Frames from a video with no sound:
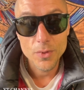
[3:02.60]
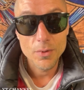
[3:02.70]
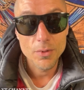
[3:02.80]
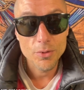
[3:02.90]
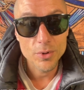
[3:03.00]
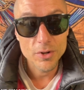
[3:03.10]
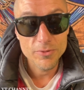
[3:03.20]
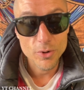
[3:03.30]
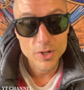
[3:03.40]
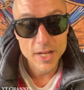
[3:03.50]
3 or
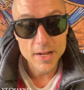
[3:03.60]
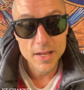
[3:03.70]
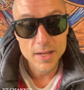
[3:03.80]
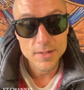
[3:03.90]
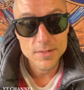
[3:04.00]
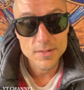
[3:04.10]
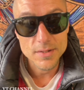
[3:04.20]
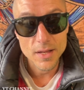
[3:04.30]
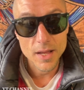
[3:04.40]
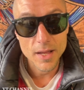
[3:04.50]
4 decades.
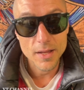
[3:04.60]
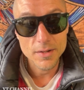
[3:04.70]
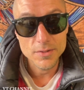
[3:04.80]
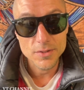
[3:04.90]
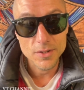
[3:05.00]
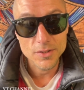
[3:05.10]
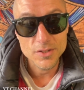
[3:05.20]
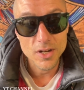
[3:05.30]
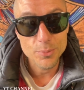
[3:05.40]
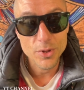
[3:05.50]
And on
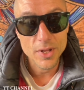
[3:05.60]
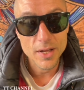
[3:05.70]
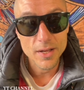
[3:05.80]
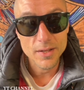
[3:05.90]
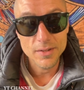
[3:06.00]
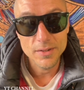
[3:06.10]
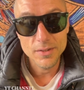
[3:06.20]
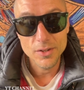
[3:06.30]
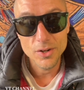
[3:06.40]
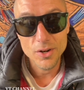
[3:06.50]
top of that,
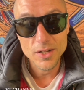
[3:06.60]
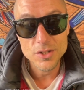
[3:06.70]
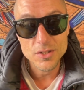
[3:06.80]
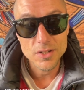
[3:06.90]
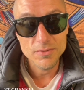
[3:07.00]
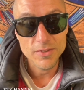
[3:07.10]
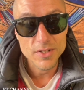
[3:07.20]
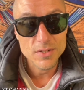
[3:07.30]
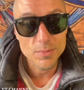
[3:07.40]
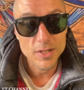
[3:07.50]
I just
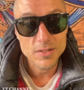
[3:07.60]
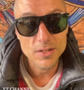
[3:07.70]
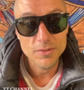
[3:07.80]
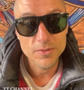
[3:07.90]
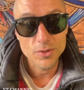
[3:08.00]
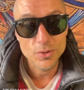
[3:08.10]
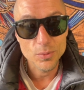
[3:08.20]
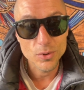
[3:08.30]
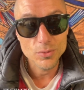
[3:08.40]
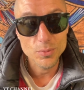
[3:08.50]
convinced myself that the
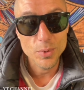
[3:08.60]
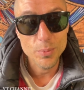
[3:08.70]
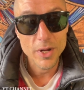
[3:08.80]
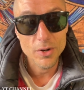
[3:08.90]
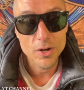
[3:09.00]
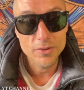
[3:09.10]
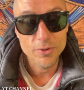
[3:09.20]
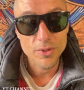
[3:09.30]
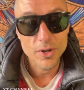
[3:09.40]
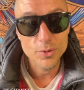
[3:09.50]
world would be better off
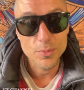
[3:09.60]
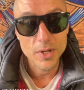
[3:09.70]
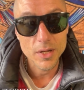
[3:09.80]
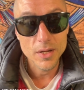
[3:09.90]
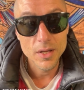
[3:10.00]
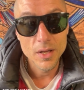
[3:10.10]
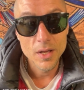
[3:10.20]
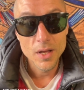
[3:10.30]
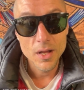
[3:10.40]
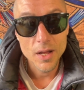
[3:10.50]
without me.
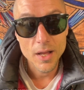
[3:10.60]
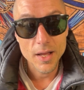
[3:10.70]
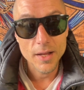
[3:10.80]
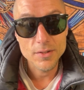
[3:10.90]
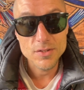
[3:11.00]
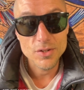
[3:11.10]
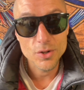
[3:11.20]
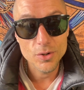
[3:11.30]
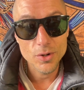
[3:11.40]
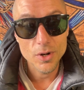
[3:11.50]
And
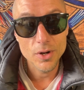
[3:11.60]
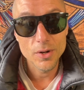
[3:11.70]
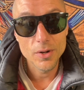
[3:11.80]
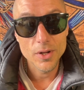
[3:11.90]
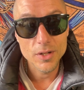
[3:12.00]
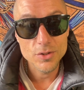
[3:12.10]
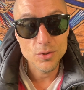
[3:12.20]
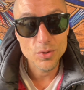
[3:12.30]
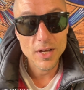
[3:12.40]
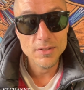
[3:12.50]
so in
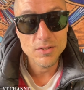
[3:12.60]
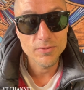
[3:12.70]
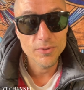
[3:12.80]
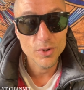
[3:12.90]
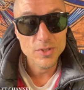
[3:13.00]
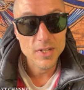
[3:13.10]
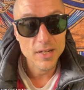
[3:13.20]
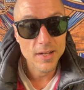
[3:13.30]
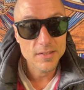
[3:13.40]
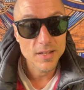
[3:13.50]
2014,
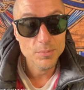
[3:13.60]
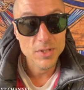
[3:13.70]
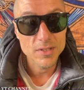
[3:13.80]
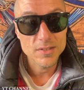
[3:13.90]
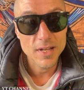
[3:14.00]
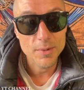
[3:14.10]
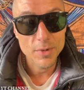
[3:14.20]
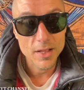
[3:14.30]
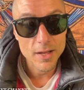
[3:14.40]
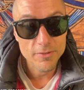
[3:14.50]
I attempted to take my
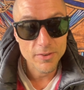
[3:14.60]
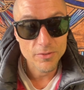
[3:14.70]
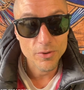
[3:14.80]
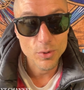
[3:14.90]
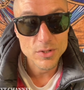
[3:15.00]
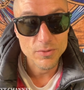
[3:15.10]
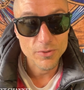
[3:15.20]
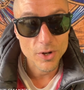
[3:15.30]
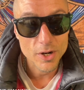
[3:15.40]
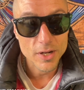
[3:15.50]
life, and if it wasn't
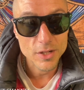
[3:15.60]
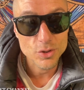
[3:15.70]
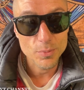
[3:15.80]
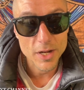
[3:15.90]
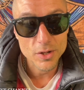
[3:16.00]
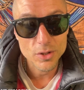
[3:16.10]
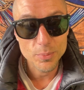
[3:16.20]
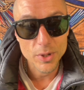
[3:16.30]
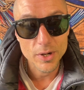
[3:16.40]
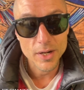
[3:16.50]
for Archangel Michael
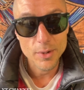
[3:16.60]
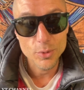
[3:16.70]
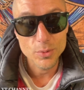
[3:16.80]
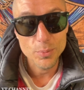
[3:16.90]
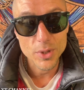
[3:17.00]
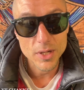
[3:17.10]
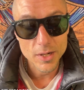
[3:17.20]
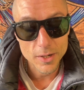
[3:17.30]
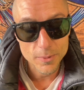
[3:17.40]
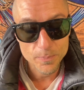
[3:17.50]
appearing, I wouldn't be here.